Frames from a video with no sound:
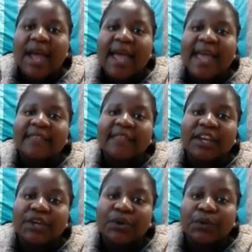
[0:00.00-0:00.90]
And
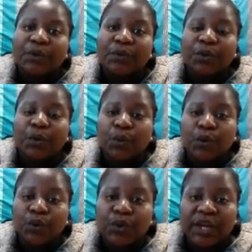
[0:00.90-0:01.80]
then we will
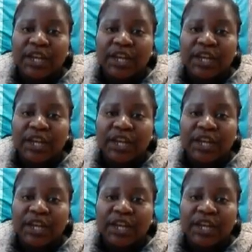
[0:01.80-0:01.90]
look